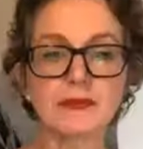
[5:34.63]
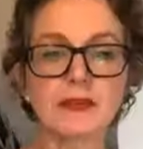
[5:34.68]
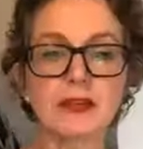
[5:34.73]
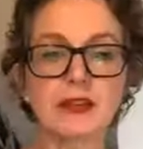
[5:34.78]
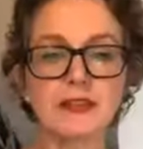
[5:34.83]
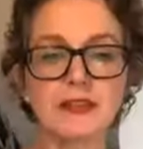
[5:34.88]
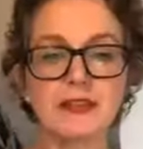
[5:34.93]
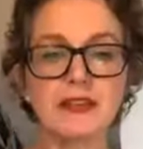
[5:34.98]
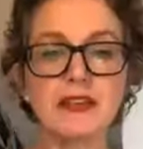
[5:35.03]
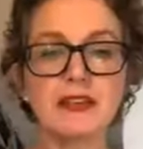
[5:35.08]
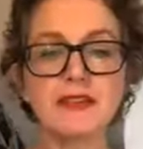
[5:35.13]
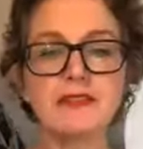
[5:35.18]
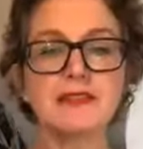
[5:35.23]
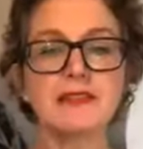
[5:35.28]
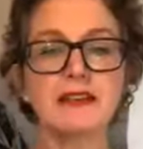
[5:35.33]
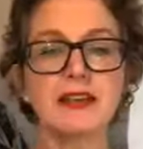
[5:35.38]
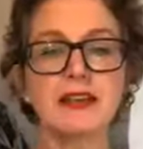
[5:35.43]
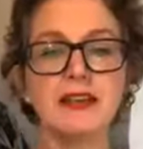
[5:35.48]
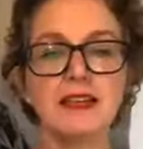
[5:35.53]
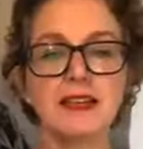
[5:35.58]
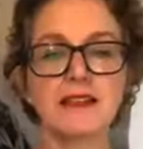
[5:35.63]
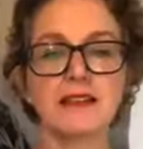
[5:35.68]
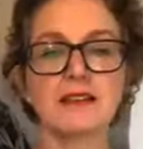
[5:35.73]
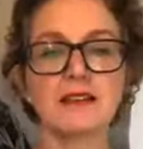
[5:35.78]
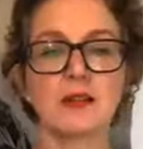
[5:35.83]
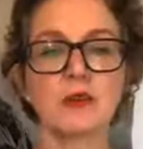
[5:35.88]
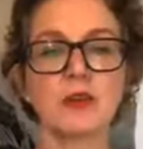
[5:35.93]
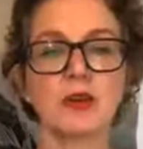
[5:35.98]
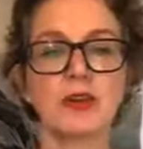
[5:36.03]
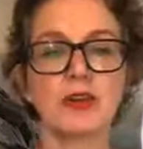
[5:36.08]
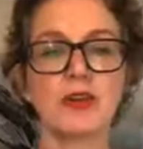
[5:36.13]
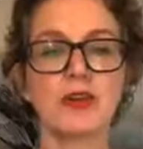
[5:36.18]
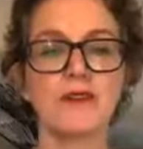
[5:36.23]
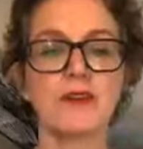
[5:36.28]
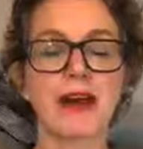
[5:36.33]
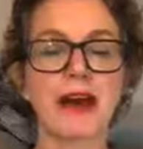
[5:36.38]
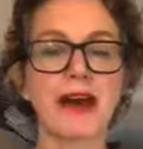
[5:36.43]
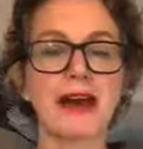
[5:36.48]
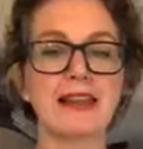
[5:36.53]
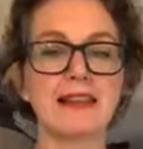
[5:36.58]
this is one of
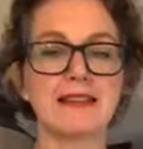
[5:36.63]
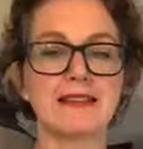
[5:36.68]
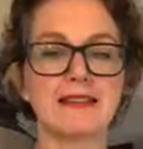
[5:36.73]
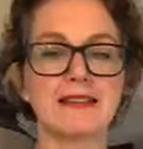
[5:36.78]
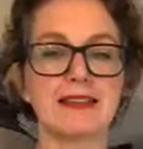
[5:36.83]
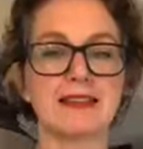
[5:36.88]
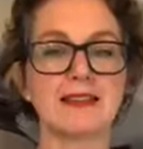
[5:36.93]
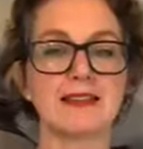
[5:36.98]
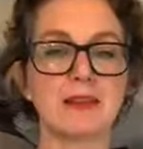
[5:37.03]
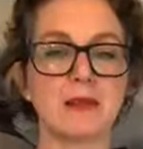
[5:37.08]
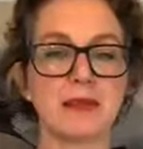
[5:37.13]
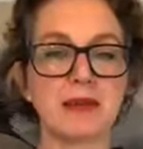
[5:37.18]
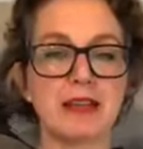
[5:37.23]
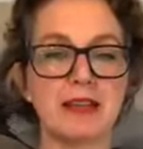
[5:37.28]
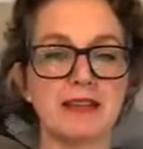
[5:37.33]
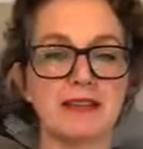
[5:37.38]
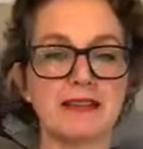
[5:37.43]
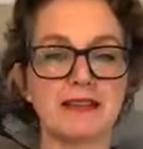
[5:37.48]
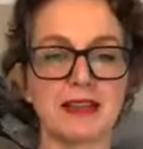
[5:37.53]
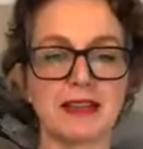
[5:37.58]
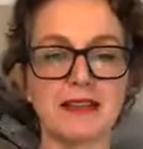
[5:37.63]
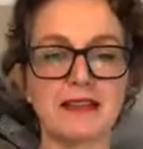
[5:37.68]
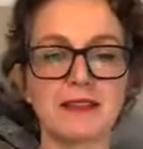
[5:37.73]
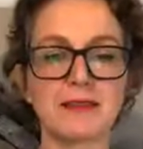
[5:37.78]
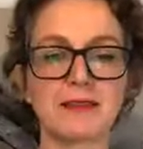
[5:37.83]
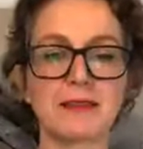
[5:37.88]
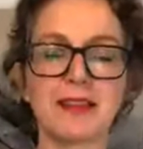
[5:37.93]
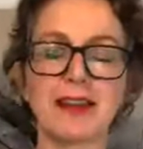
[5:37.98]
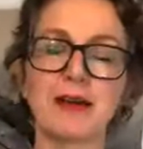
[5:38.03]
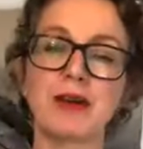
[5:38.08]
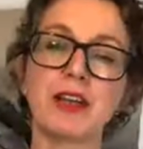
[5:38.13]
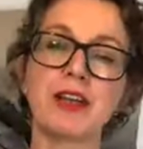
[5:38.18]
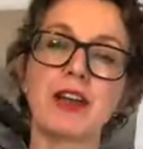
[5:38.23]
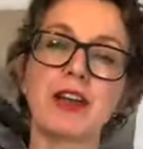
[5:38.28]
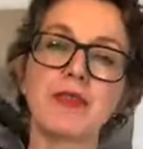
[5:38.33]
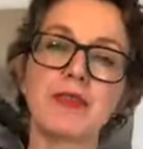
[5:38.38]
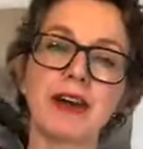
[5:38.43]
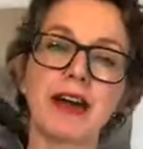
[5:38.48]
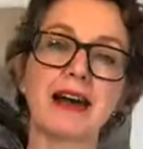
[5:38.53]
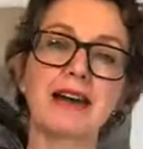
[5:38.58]
Alice's pieces. Now I
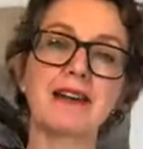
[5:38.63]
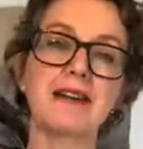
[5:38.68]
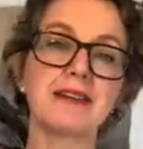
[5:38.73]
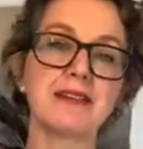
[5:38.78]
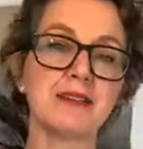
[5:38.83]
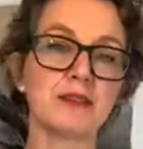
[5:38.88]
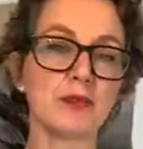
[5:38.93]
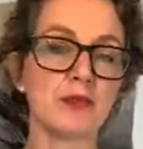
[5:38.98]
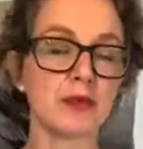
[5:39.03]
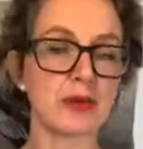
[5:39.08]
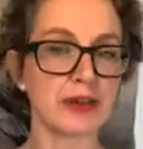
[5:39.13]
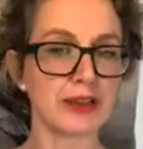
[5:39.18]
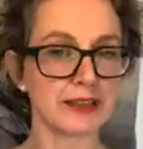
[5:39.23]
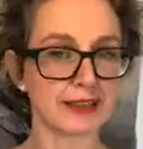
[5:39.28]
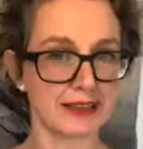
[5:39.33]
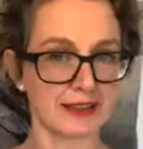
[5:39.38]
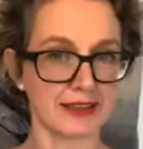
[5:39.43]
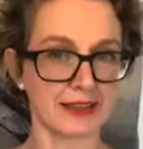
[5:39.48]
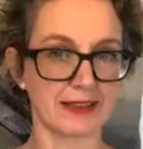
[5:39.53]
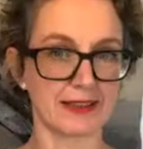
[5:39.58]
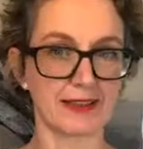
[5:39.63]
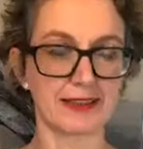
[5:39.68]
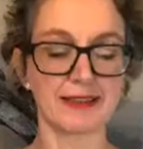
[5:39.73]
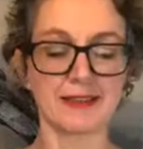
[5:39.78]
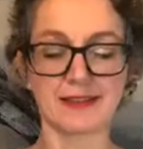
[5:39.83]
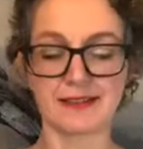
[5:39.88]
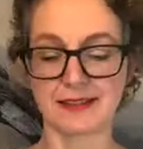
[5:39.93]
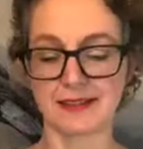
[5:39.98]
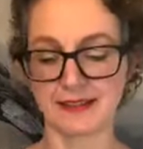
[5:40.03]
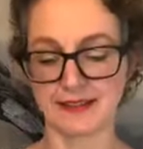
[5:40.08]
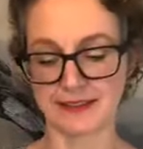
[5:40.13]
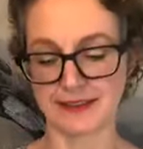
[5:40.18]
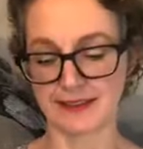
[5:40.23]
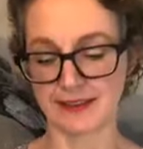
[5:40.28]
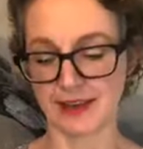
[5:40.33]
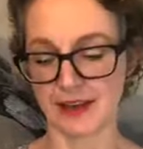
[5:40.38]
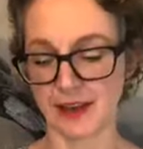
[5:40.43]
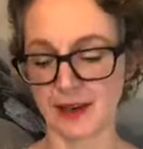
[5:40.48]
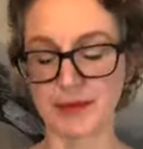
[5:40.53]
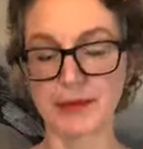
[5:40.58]
know that Alice is working this
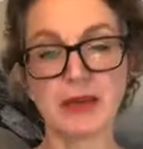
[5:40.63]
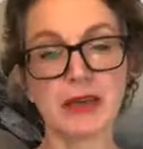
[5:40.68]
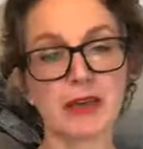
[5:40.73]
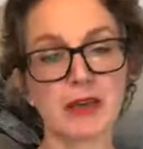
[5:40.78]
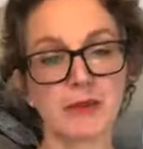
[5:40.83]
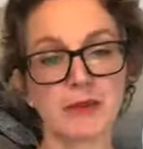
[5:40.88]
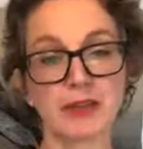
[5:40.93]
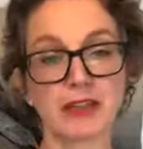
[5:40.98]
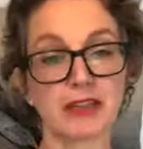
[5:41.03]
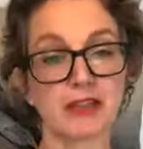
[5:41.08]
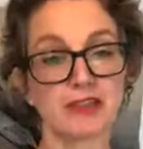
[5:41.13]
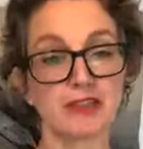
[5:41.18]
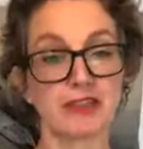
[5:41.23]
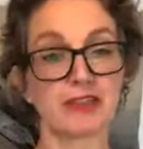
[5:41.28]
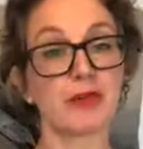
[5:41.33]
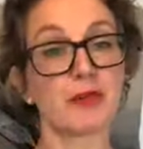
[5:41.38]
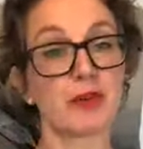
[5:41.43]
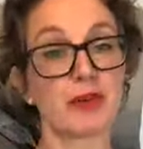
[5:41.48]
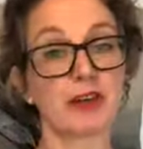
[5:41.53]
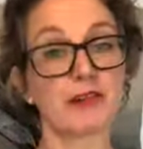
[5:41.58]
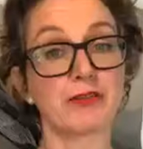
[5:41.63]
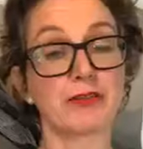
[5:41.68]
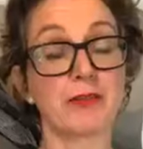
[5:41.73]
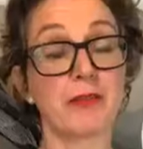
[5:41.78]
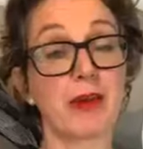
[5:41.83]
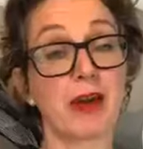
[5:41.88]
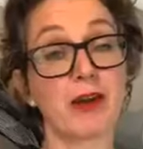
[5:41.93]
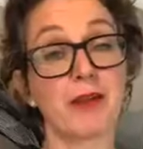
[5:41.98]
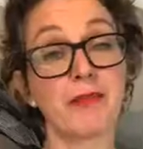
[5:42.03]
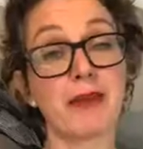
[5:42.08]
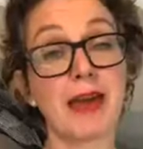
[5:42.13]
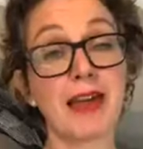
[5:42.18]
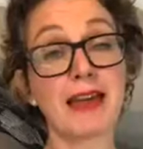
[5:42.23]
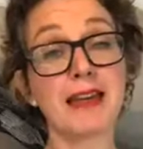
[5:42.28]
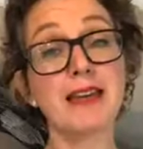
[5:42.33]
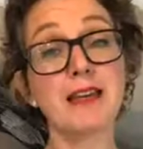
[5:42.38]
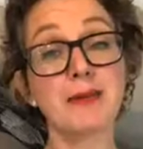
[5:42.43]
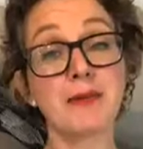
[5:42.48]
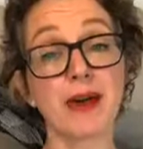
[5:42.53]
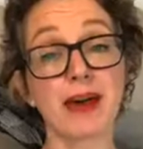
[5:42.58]
lunchtime because she works from home
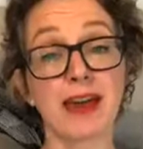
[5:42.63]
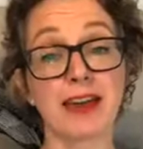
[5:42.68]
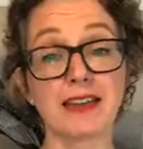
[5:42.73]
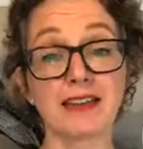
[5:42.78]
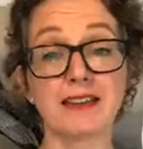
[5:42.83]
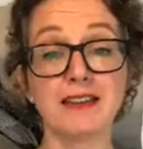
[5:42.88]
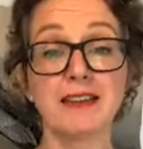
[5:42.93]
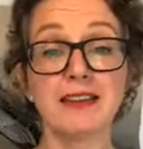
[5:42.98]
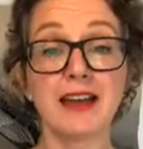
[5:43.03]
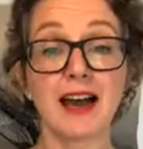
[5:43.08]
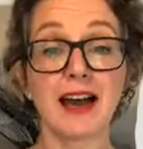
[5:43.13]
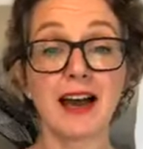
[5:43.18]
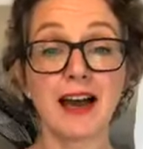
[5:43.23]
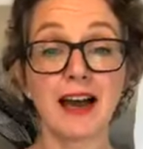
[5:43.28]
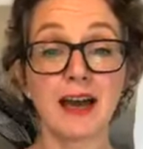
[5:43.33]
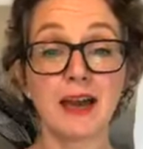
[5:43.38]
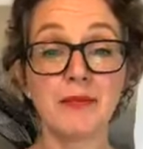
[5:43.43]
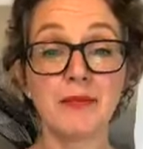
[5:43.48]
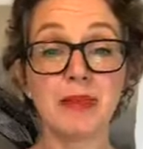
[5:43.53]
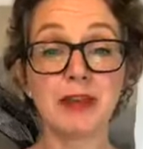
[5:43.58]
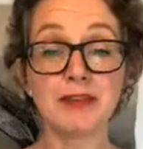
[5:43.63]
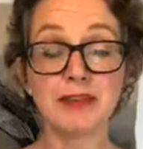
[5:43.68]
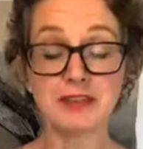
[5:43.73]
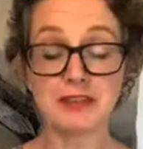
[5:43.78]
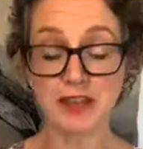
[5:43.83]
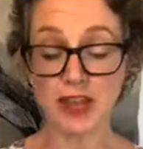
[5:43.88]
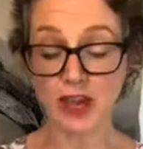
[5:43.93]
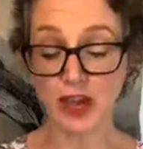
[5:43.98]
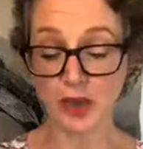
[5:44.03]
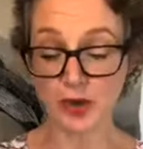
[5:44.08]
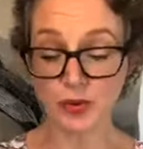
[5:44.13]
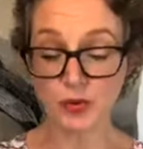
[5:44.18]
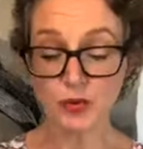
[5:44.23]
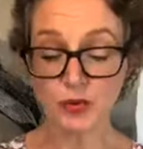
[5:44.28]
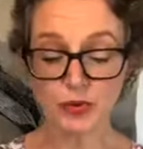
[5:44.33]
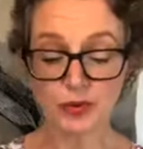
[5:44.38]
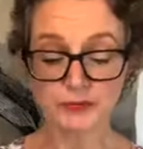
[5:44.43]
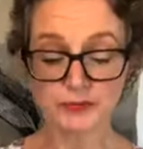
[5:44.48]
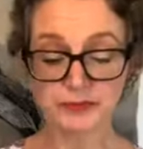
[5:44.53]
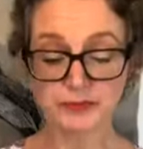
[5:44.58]
anyway. So
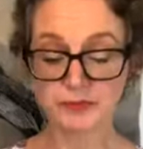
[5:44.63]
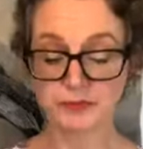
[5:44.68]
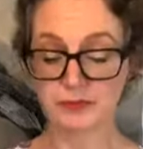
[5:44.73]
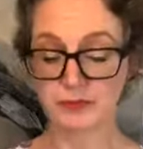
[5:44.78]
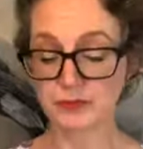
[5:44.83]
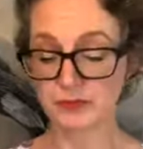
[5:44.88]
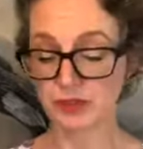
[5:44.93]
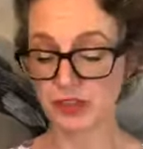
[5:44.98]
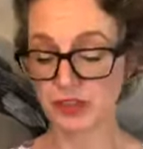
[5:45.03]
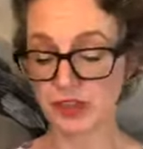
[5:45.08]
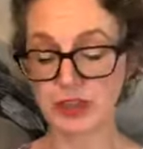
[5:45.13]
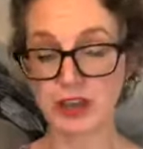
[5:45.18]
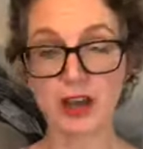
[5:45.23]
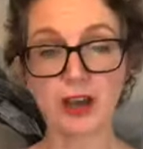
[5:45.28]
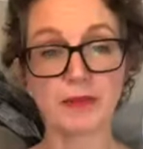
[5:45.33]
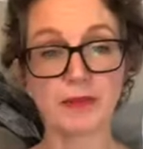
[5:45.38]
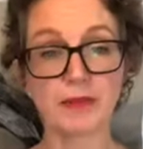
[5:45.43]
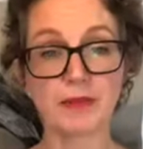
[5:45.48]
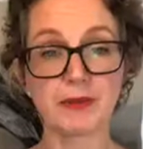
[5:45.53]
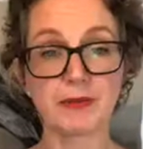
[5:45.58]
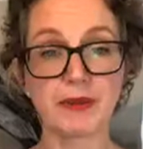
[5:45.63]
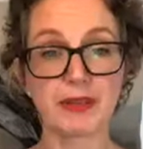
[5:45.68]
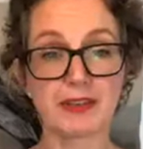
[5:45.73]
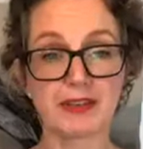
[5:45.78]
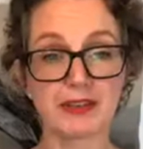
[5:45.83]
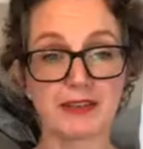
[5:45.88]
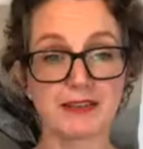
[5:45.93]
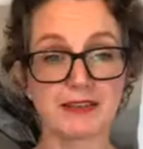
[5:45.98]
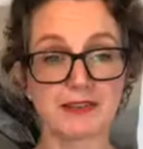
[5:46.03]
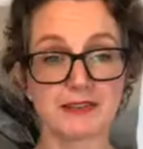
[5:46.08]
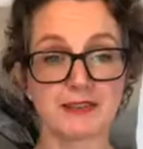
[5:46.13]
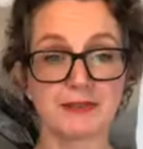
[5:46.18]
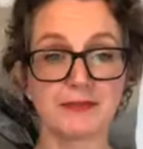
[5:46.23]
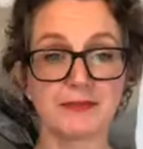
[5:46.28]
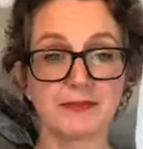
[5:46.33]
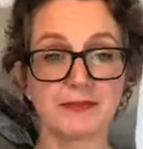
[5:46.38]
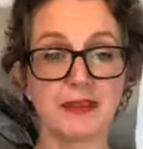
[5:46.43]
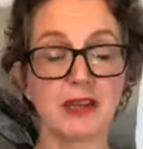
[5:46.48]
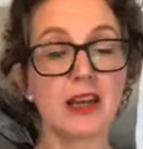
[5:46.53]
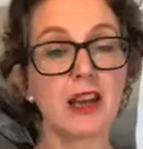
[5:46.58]
she can't be with us
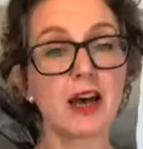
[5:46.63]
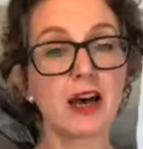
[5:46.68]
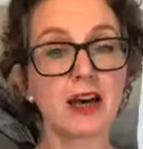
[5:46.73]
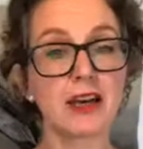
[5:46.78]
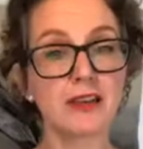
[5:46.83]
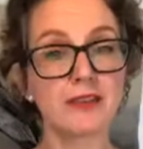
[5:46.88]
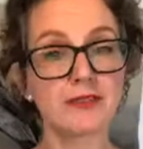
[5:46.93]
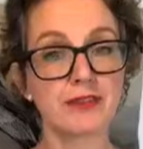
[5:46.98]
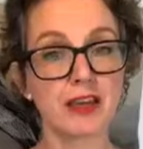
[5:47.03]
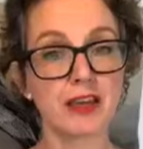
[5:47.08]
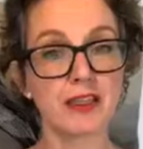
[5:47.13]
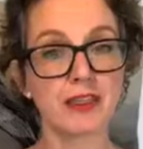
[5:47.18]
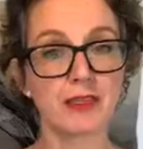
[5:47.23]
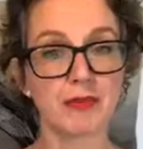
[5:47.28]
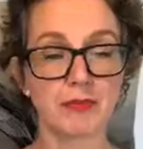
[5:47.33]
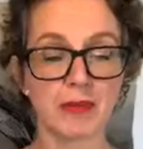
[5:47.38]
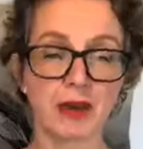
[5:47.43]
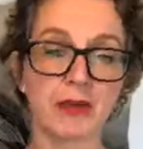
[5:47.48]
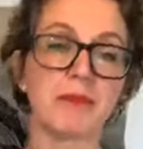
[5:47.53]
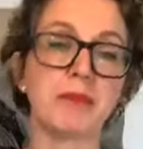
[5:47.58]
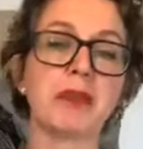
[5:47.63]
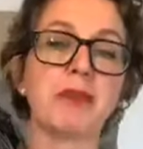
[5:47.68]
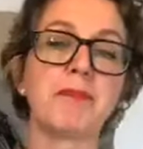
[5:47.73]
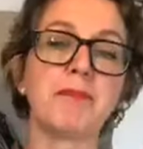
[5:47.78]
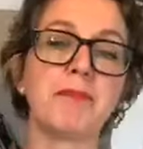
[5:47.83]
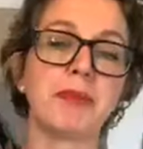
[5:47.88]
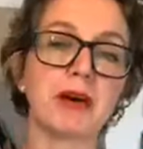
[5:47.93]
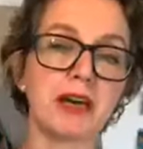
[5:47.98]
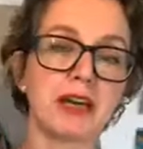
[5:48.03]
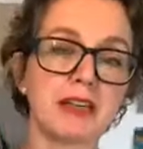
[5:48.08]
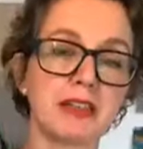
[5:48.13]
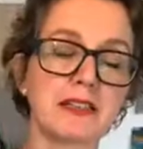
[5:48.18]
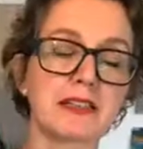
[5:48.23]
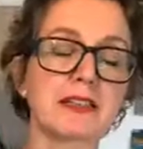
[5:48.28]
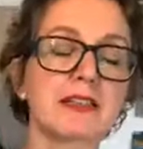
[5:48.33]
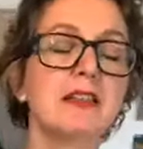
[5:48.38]
live at the moment, but